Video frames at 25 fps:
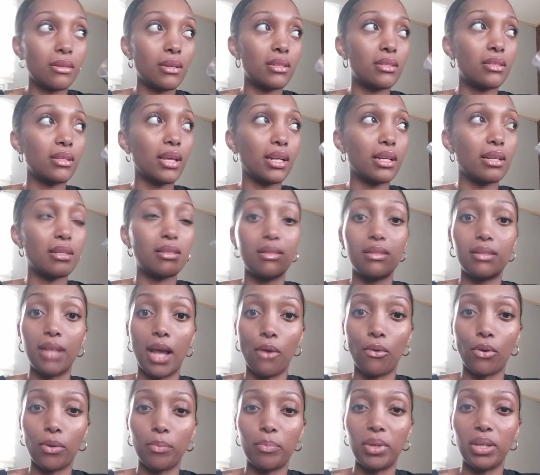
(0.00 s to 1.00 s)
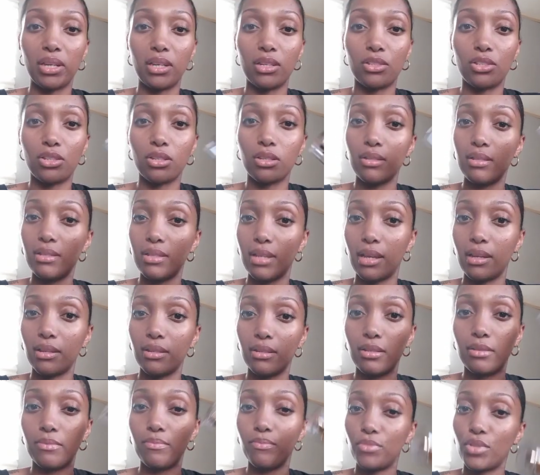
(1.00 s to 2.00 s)
it's not a sour peach
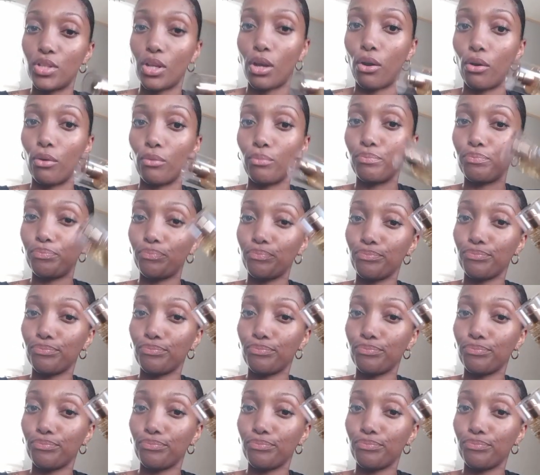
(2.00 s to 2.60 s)
scent. So